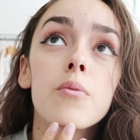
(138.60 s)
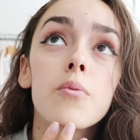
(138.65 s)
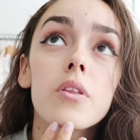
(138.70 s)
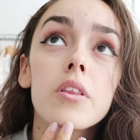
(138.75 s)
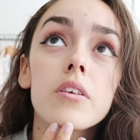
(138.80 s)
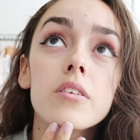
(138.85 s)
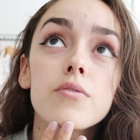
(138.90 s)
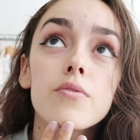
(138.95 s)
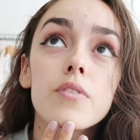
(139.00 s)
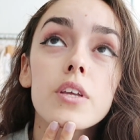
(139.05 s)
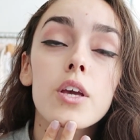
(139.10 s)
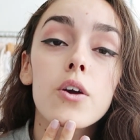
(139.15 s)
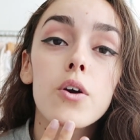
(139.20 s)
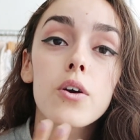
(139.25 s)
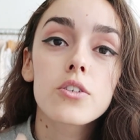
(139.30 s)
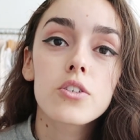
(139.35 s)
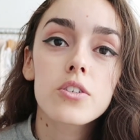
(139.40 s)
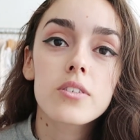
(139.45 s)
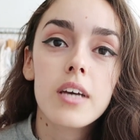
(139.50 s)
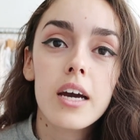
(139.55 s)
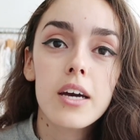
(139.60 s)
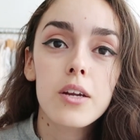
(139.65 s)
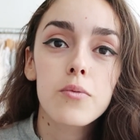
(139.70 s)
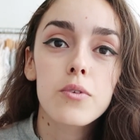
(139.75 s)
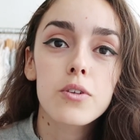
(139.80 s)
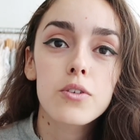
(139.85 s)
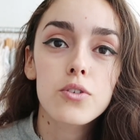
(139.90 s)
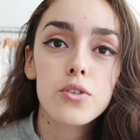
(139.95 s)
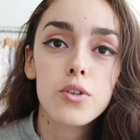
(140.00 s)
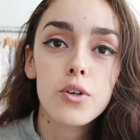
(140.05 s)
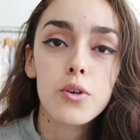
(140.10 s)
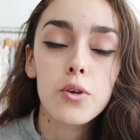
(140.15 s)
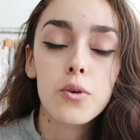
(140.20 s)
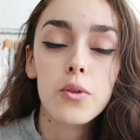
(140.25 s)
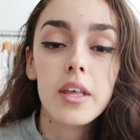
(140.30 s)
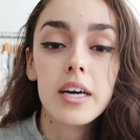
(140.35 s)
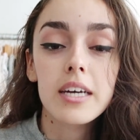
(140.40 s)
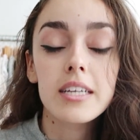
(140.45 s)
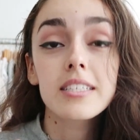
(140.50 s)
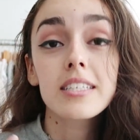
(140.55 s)
with this video, I just kind of want to show you
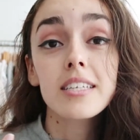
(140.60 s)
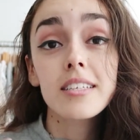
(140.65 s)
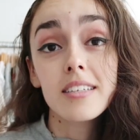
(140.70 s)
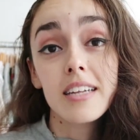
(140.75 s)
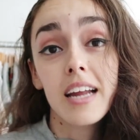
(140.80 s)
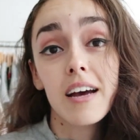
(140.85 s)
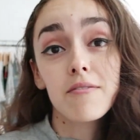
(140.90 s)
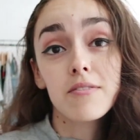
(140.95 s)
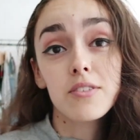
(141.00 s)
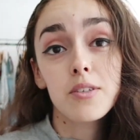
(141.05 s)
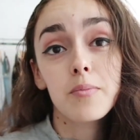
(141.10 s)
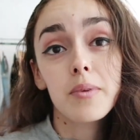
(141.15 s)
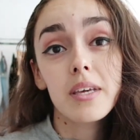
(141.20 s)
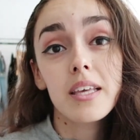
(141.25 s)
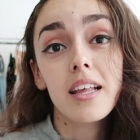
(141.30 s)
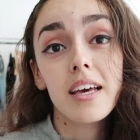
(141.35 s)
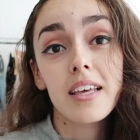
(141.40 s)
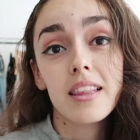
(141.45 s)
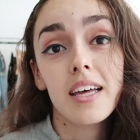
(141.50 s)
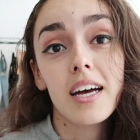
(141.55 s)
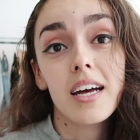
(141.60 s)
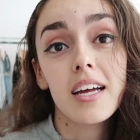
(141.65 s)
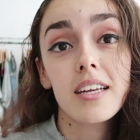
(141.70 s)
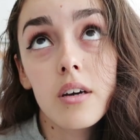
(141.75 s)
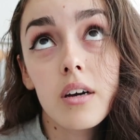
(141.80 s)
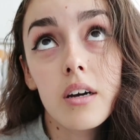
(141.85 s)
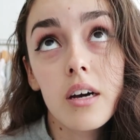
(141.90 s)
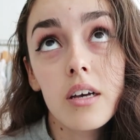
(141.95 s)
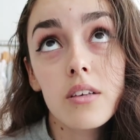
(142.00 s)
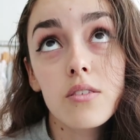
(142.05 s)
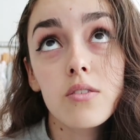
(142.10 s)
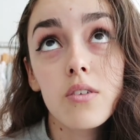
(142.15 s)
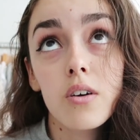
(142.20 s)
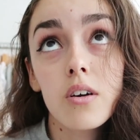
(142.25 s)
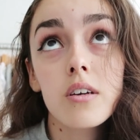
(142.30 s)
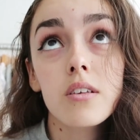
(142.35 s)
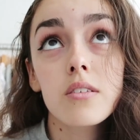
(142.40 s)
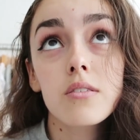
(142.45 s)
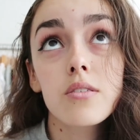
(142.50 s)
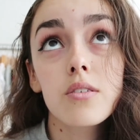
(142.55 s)
that it doesn't have to be like that. As
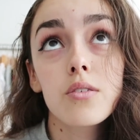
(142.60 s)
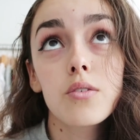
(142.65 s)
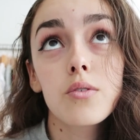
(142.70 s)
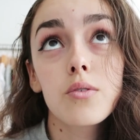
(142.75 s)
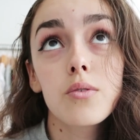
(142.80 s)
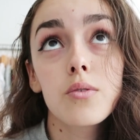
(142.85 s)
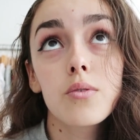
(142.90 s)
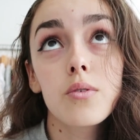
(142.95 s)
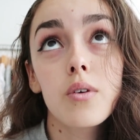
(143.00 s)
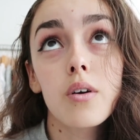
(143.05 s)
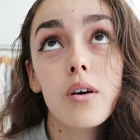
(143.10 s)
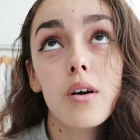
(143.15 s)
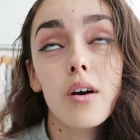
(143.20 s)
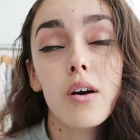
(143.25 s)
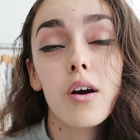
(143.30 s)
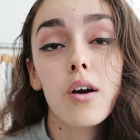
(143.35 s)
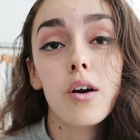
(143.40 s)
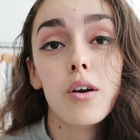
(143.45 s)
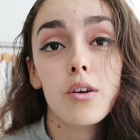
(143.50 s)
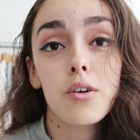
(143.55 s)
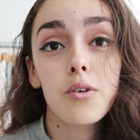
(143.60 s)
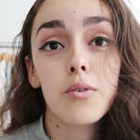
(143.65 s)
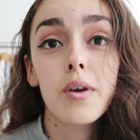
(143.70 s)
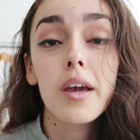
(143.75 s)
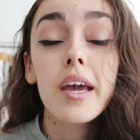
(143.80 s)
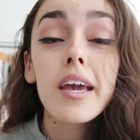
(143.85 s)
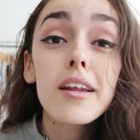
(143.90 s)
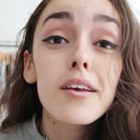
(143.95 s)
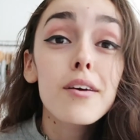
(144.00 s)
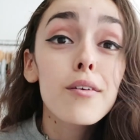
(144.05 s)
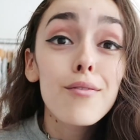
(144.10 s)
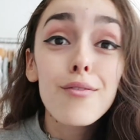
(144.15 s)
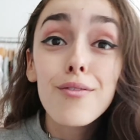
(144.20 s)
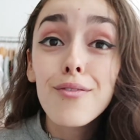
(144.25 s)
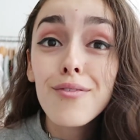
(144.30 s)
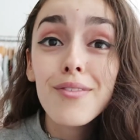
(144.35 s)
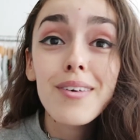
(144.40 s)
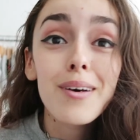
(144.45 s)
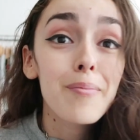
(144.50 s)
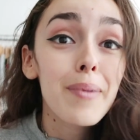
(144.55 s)
long as you are creative
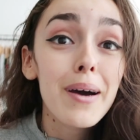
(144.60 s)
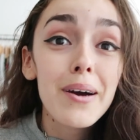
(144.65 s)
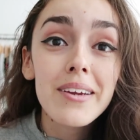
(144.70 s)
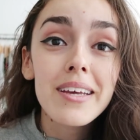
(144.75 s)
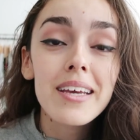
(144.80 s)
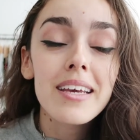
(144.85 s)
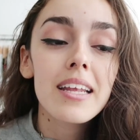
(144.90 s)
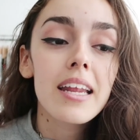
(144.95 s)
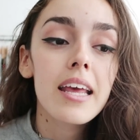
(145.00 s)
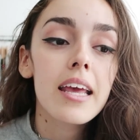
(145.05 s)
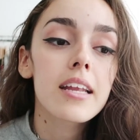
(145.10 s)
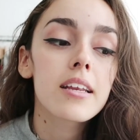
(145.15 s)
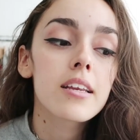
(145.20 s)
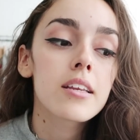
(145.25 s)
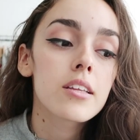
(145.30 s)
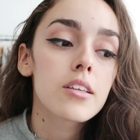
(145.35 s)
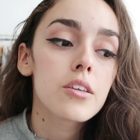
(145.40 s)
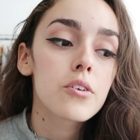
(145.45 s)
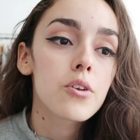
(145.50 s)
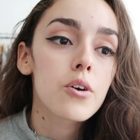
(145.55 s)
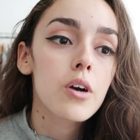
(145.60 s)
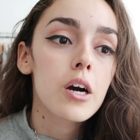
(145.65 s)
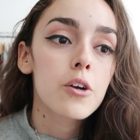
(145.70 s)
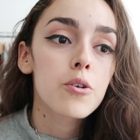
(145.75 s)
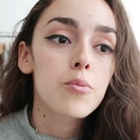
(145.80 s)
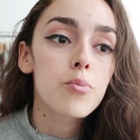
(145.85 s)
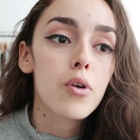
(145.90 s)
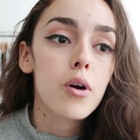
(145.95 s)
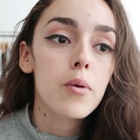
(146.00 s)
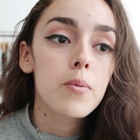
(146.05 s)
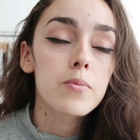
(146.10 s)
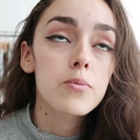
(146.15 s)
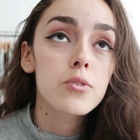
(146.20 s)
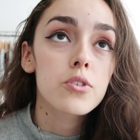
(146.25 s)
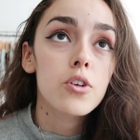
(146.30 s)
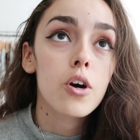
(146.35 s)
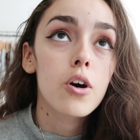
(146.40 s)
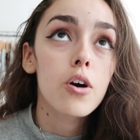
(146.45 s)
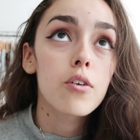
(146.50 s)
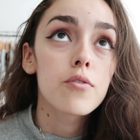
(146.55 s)
about it and you know how to problem
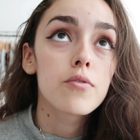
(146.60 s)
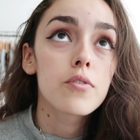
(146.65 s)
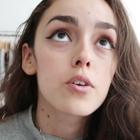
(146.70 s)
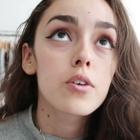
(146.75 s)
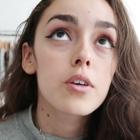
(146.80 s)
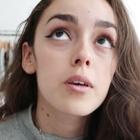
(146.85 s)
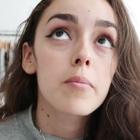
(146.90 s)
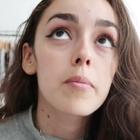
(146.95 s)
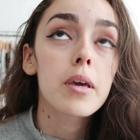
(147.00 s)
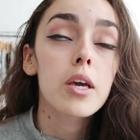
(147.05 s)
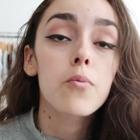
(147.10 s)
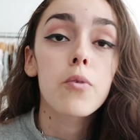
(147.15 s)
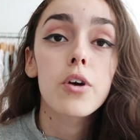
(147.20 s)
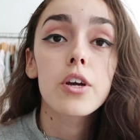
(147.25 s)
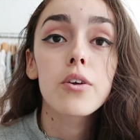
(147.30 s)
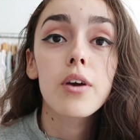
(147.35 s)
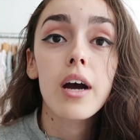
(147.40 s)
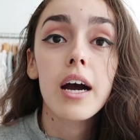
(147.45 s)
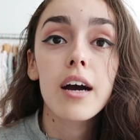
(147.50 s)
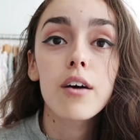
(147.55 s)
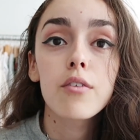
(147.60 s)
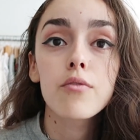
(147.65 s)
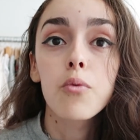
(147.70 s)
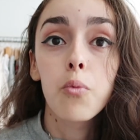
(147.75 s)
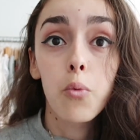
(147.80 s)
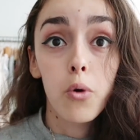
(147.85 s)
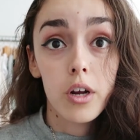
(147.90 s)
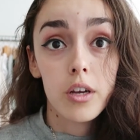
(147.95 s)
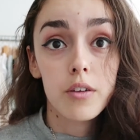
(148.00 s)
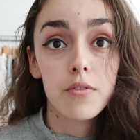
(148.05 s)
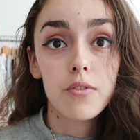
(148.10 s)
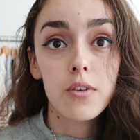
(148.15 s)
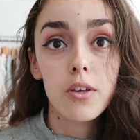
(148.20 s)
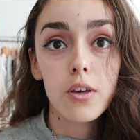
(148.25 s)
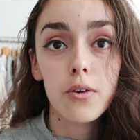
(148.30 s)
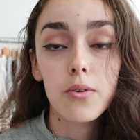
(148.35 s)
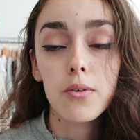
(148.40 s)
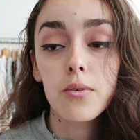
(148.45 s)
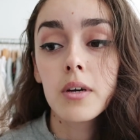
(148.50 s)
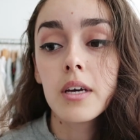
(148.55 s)
solve, you can make what you have work for
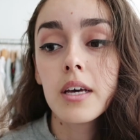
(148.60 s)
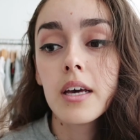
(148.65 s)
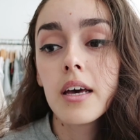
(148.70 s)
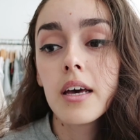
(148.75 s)
you.